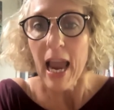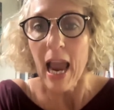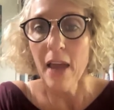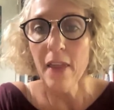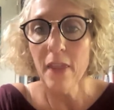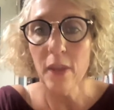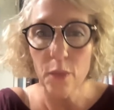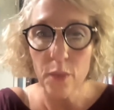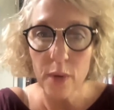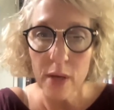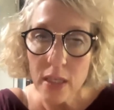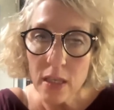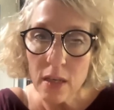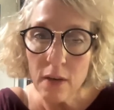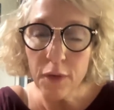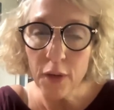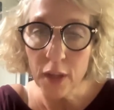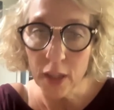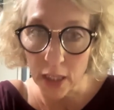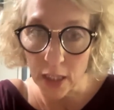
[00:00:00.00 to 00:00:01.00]
And the reason
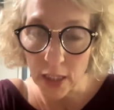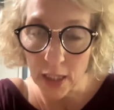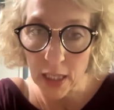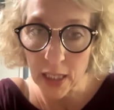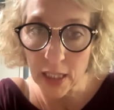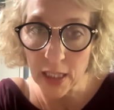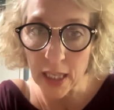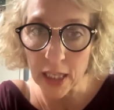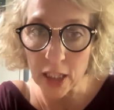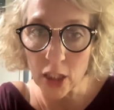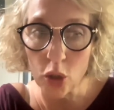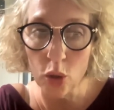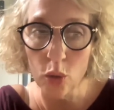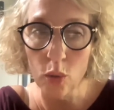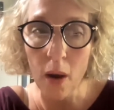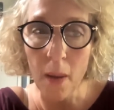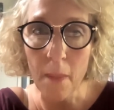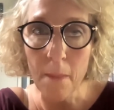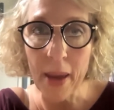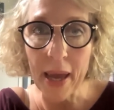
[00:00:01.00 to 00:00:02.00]
for this is that
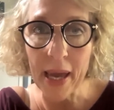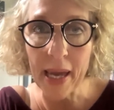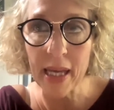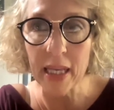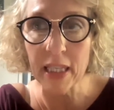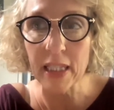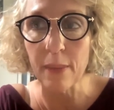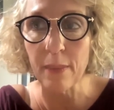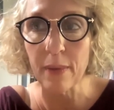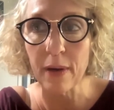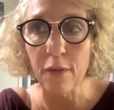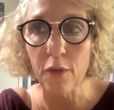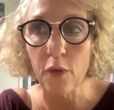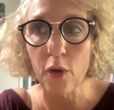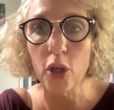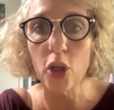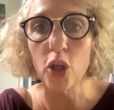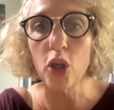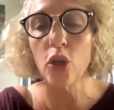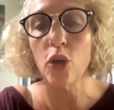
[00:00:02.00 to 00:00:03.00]
you are paying somebody for
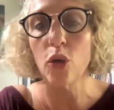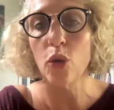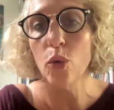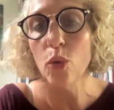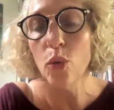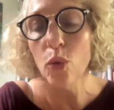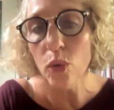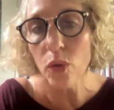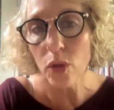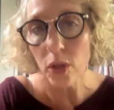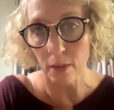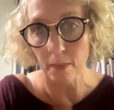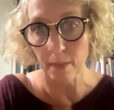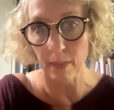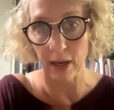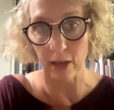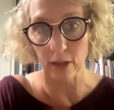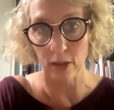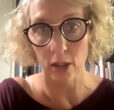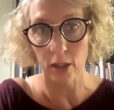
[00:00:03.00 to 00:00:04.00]
a huge
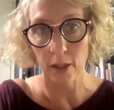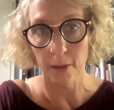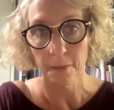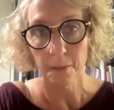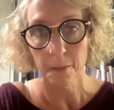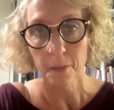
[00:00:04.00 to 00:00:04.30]
amount